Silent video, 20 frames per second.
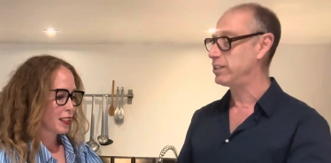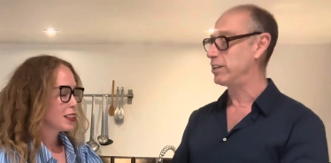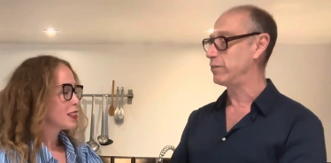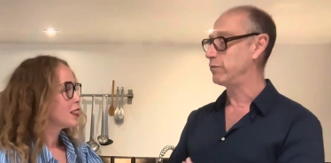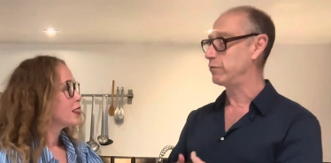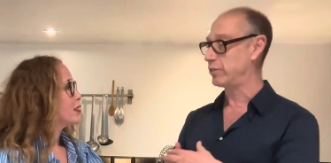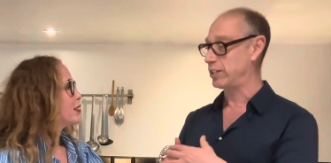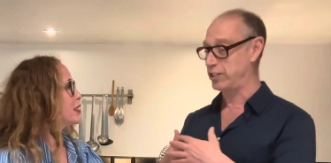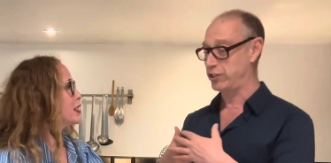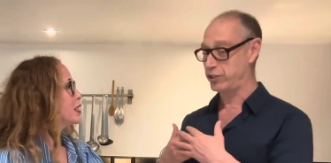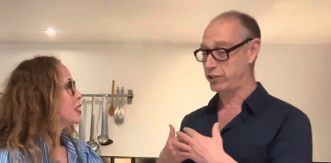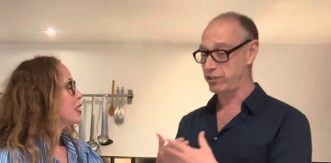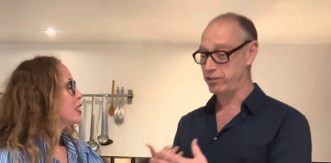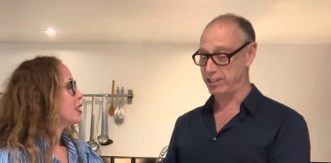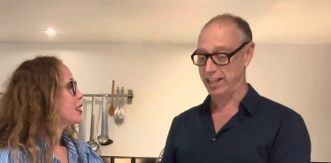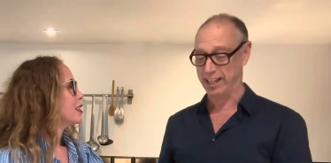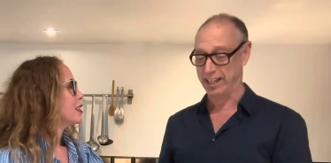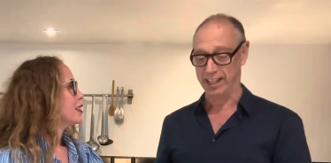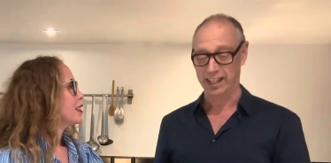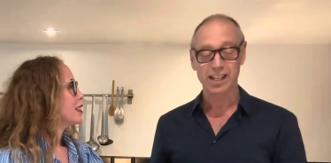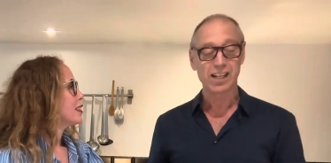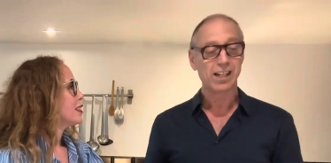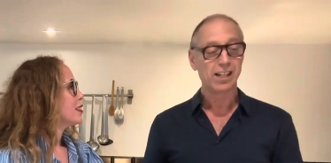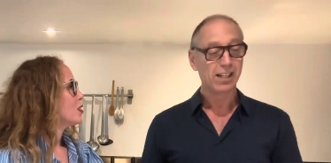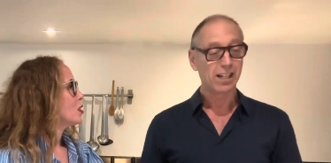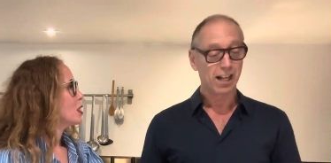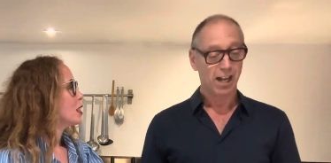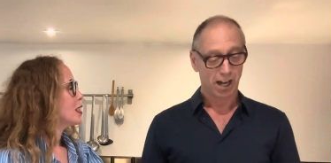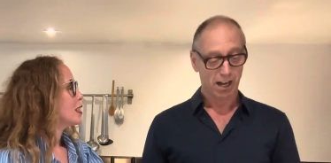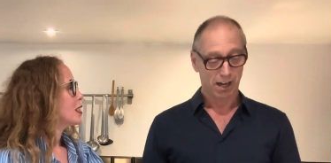Speaker 1: and French cooking,
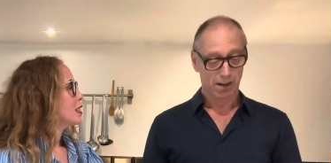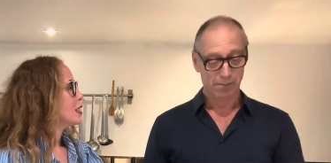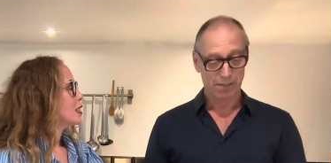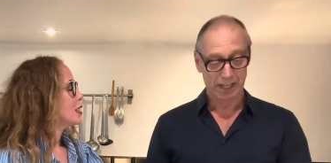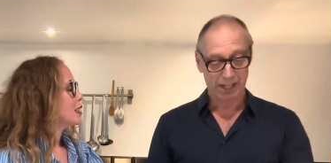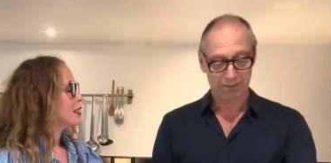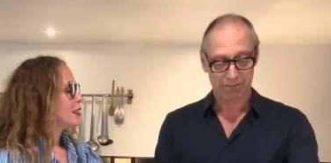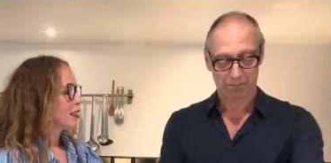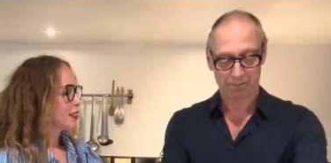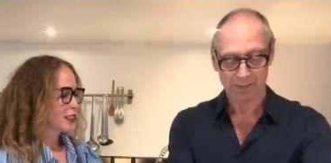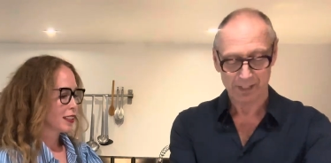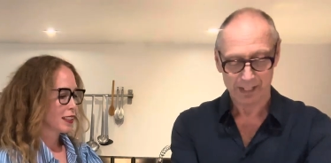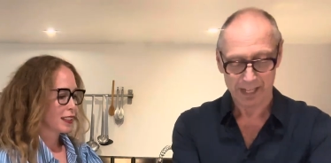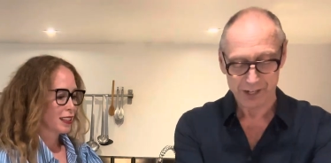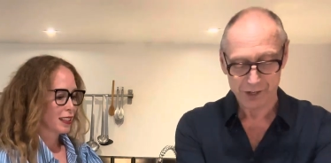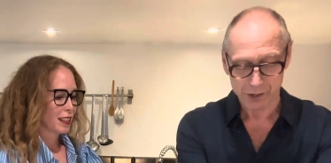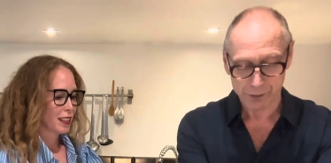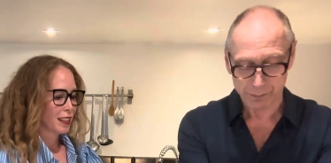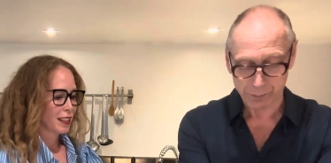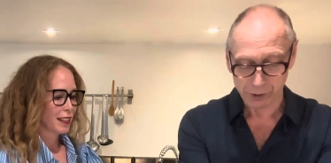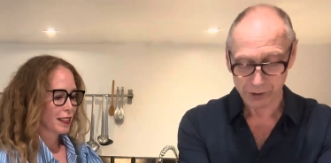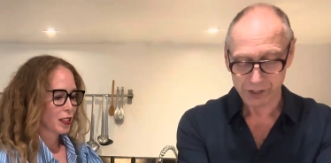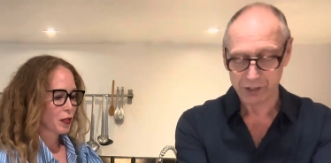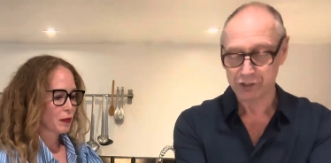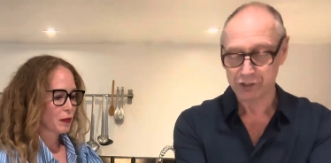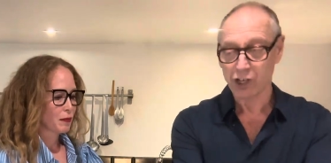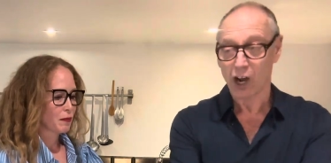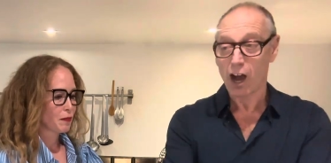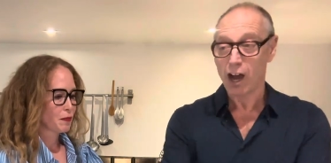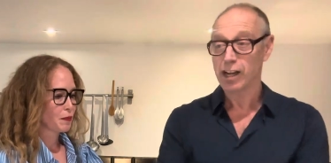um, in your book you
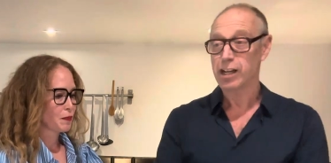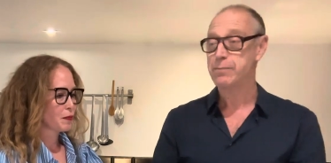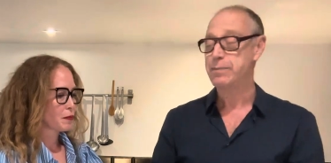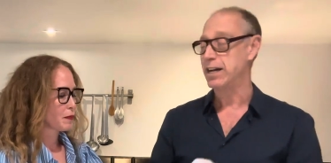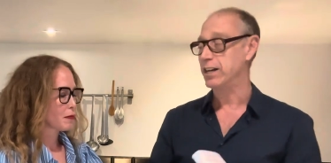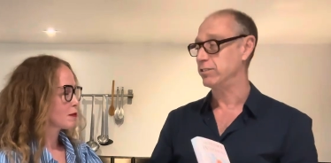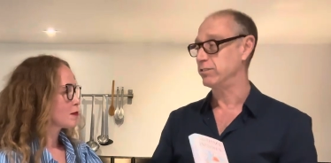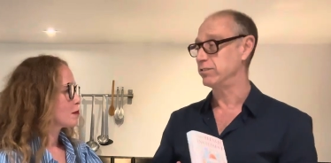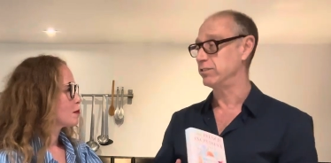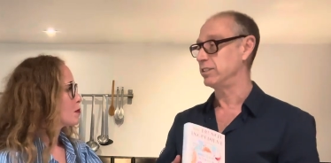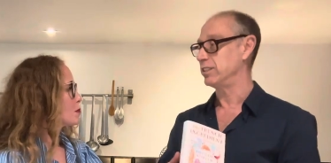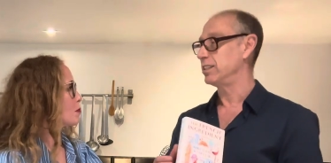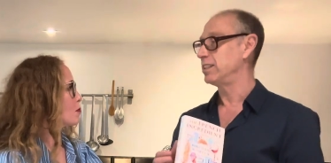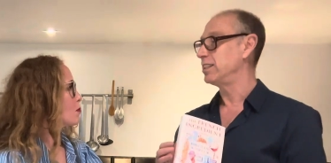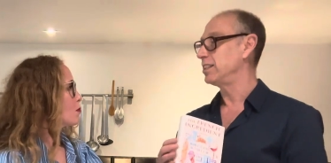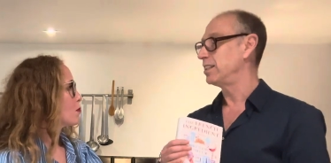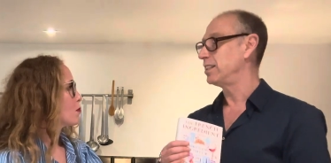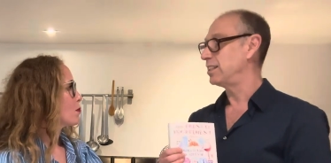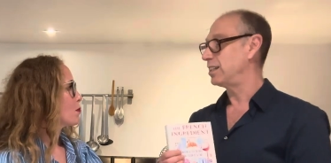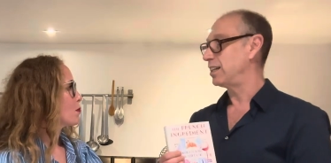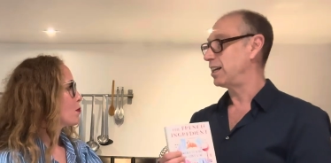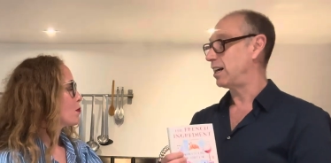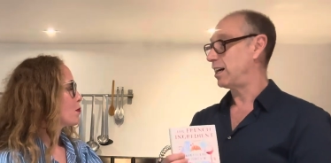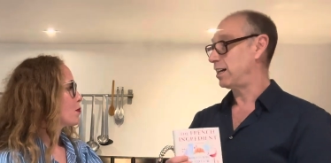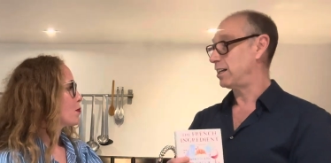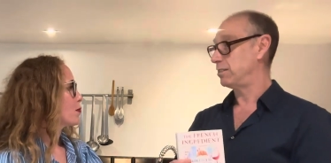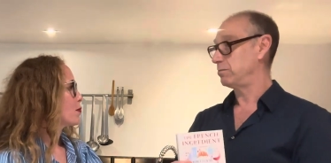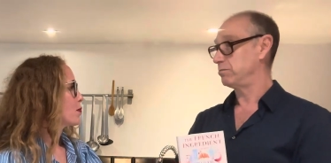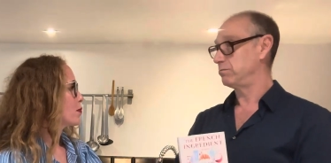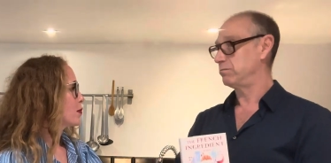talk about
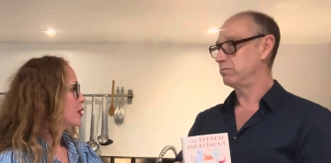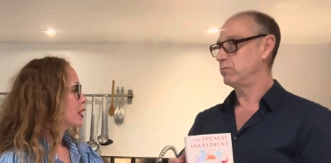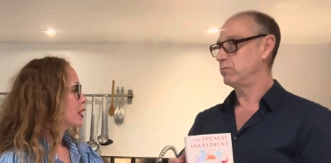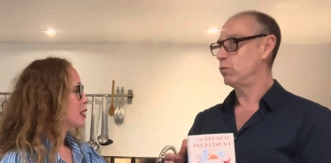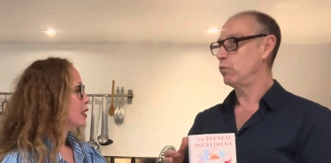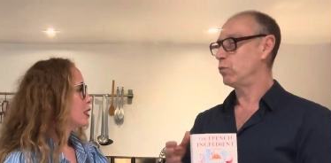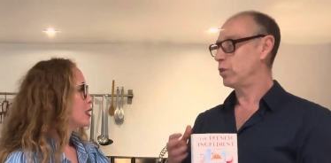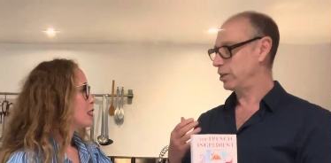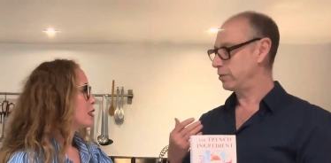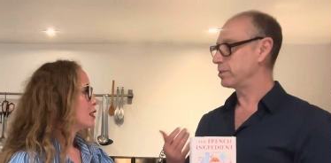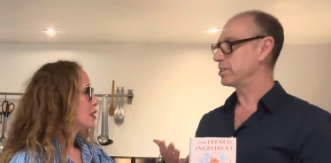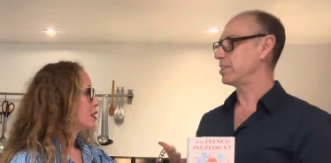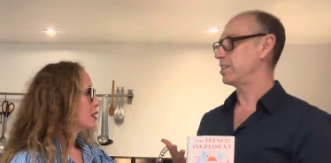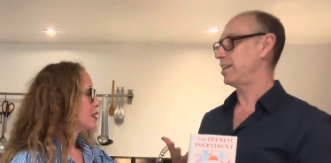um, what it was